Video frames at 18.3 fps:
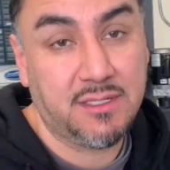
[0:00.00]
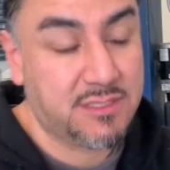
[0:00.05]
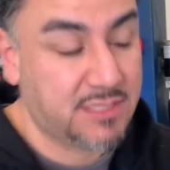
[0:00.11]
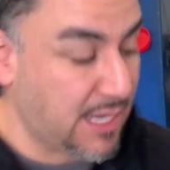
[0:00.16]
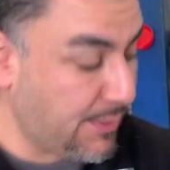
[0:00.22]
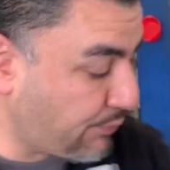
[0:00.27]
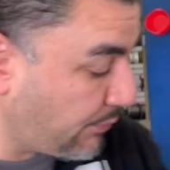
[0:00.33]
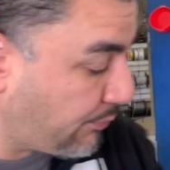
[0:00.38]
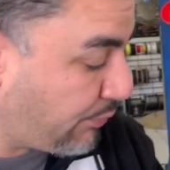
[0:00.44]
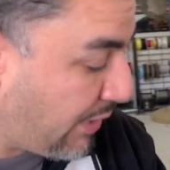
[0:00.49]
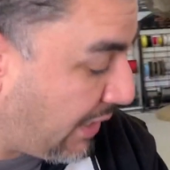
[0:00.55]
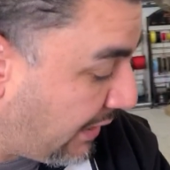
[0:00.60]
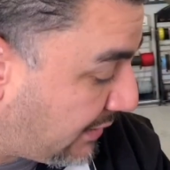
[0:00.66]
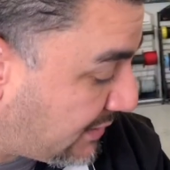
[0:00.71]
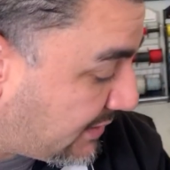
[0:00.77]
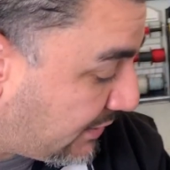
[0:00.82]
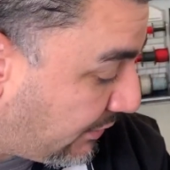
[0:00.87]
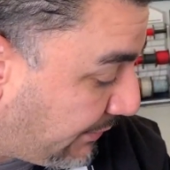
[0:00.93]
It's got
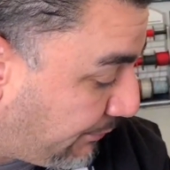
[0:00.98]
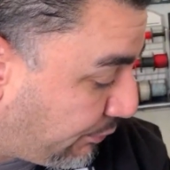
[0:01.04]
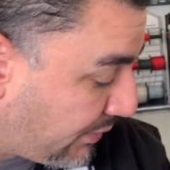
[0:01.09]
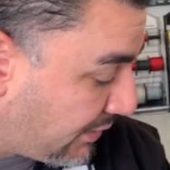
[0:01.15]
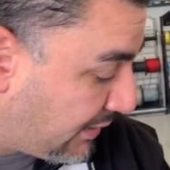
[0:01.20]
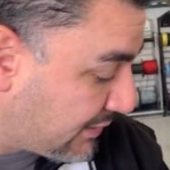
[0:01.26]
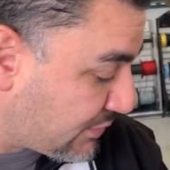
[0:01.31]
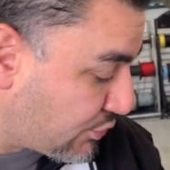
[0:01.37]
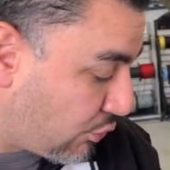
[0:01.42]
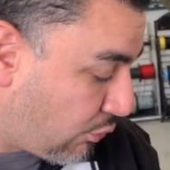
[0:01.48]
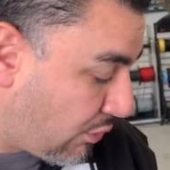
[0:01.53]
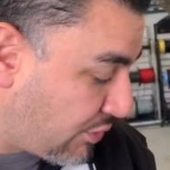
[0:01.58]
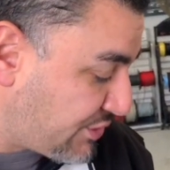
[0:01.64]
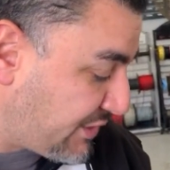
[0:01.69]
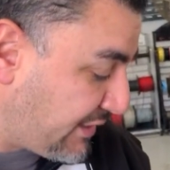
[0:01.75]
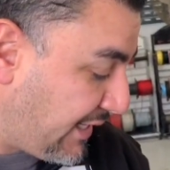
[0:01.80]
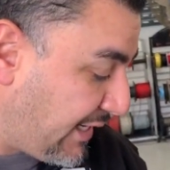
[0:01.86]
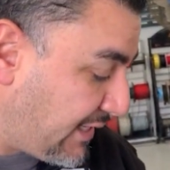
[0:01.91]
proprietary plugs, no
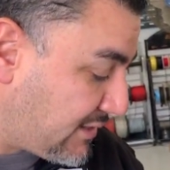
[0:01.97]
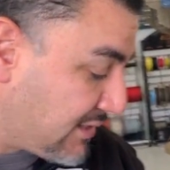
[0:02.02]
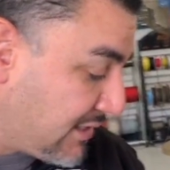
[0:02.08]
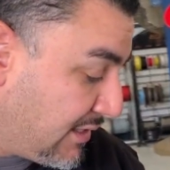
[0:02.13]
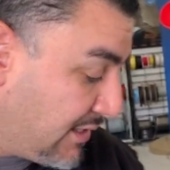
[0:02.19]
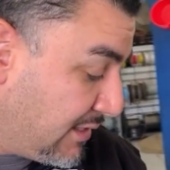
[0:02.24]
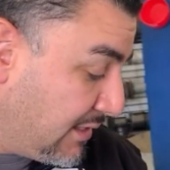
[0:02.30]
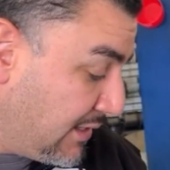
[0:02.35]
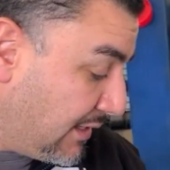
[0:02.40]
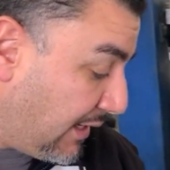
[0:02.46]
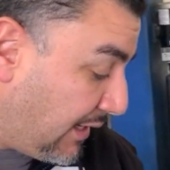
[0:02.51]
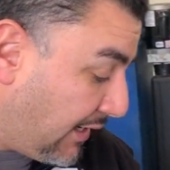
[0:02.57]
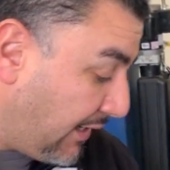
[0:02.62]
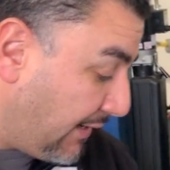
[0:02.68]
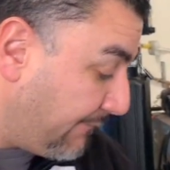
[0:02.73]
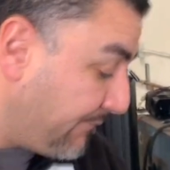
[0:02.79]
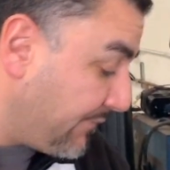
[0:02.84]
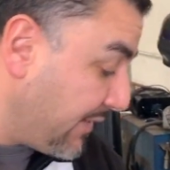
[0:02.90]
RCAs.
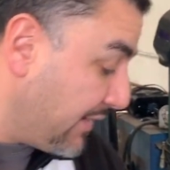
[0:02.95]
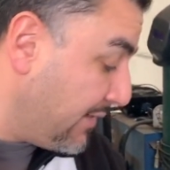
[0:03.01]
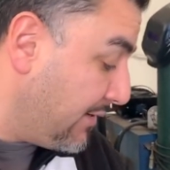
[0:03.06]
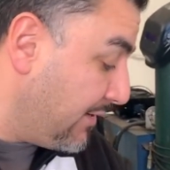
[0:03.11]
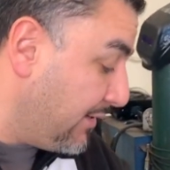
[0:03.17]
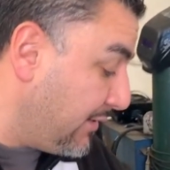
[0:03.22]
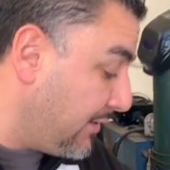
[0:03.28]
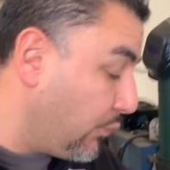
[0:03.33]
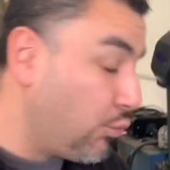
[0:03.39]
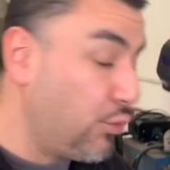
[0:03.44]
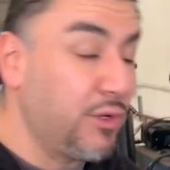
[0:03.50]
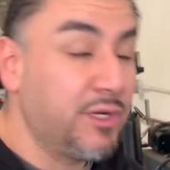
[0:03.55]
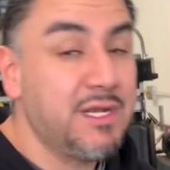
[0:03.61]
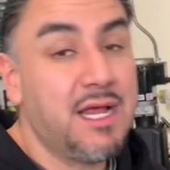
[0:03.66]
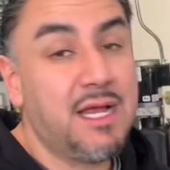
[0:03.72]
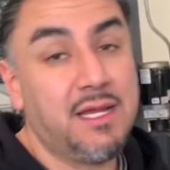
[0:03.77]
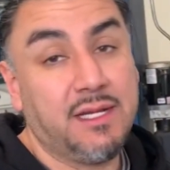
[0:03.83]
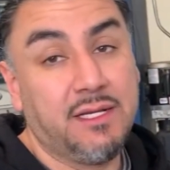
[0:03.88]
Um,
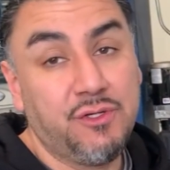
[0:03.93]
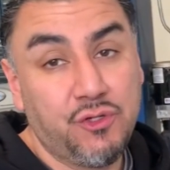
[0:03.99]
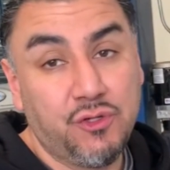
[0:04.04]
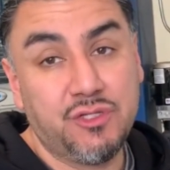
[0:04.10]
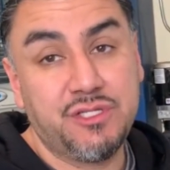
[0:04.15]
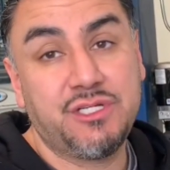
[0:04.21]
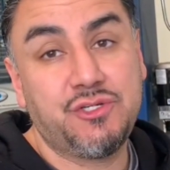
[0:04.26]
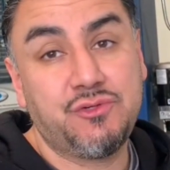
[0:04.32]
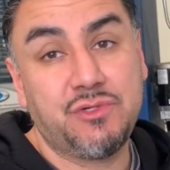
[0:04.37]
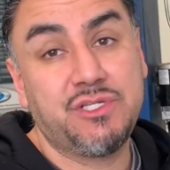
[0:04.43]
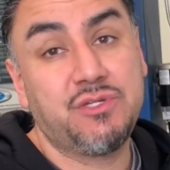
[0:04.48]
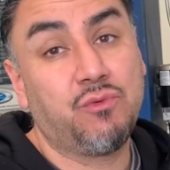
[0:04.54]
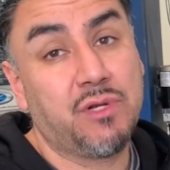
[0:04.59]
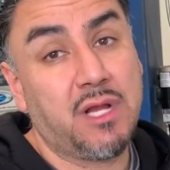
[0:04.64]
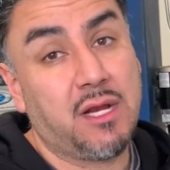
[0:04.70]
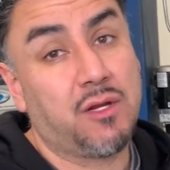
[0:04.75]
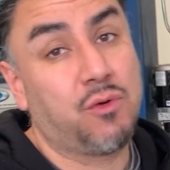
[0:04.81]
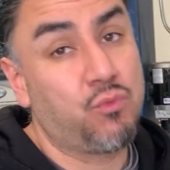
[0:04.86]
we're not in your
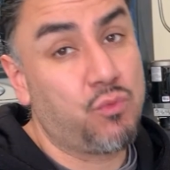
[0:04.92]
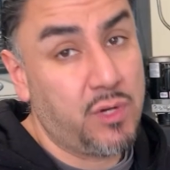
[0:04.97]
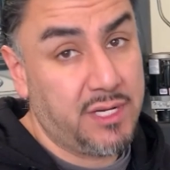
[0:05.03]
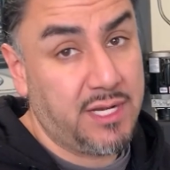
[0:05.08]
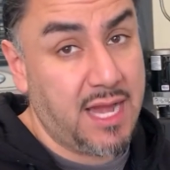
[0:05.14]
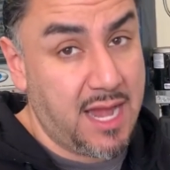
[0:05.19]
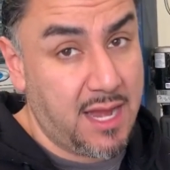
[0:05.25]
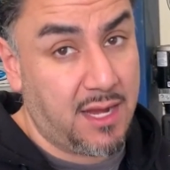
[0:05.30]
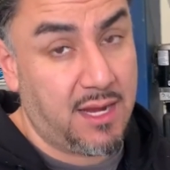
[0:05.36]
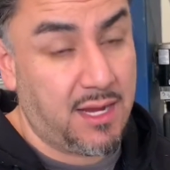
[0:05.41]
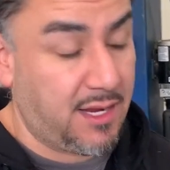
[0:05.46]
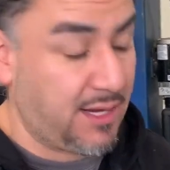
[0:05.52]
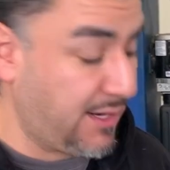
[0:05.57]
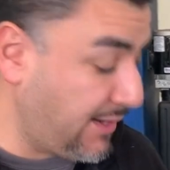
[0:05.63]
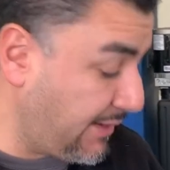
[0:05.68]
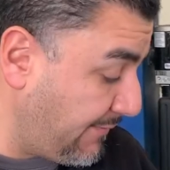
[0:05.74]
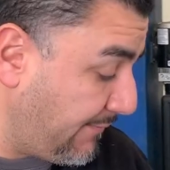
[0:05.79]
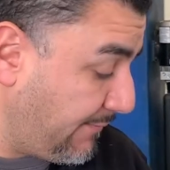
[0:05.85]
situation. We're not going to run it
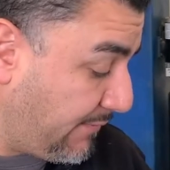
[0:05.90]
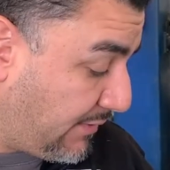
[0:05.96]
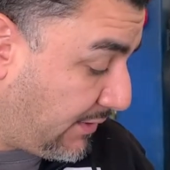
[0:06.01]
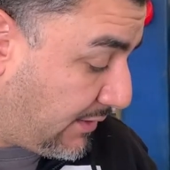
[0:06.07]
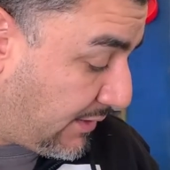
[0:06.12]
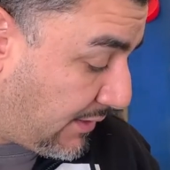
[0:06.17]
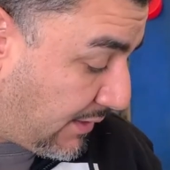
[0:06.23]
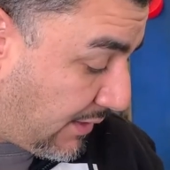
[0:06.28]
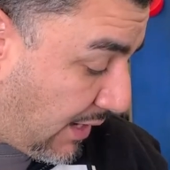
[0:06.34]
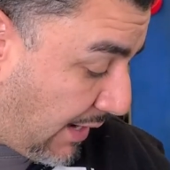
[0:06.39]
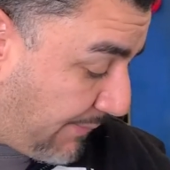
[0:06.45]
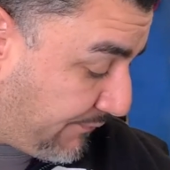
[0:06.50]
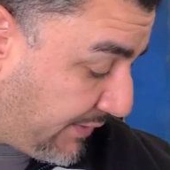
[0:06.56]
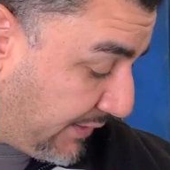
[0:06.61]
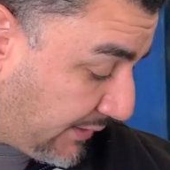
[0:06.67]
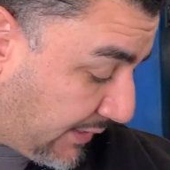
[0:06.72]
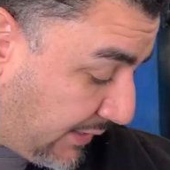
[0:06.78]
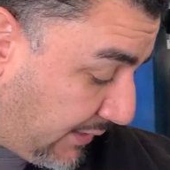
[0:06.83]
uh, uh,
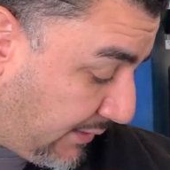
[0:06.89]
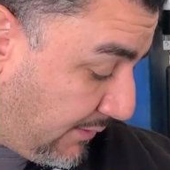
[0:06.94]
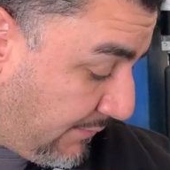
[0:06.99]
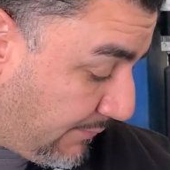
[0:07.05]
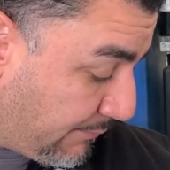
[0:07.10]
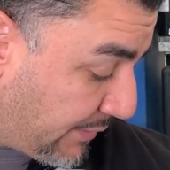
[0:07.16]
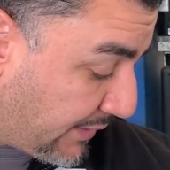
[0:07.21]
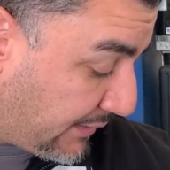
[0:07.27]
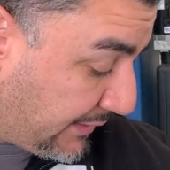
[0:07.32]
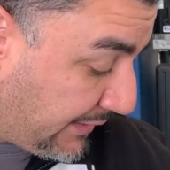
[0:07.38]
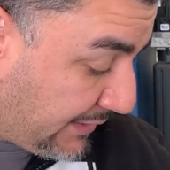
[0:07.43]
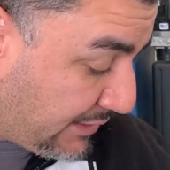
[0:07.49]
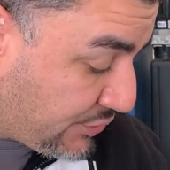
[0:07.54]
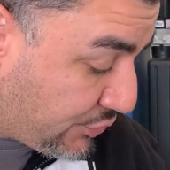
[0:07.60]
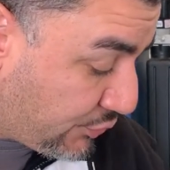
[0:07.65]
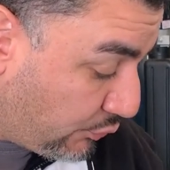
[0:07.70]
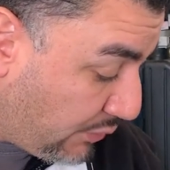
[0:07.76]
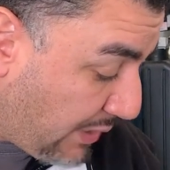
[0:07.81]
optic in, but
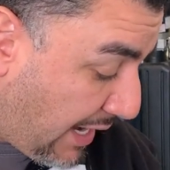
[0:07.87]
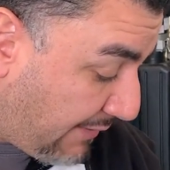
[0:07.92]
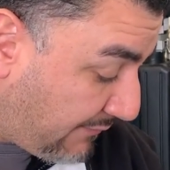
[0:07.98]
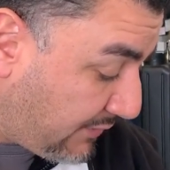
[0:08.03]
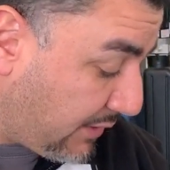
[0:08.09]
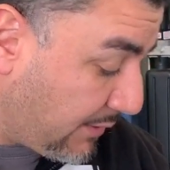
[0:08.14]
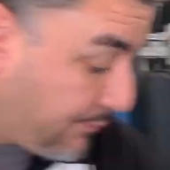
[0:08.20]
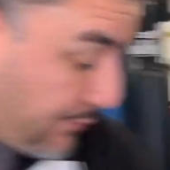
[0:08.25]
these do have